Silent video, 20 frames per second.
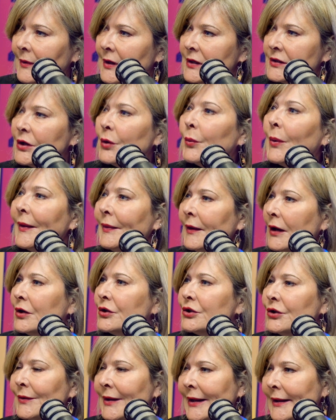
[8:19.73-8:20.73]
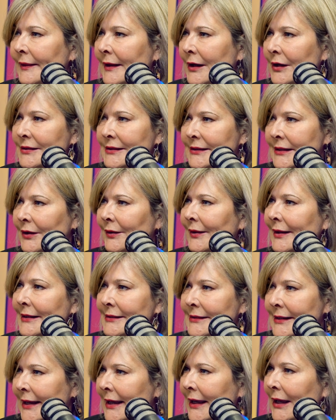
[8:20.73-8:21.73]
So when they're doing their
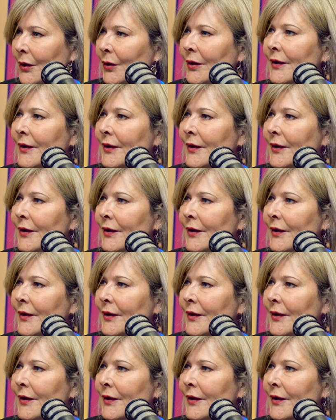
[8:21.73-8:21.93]
Series A,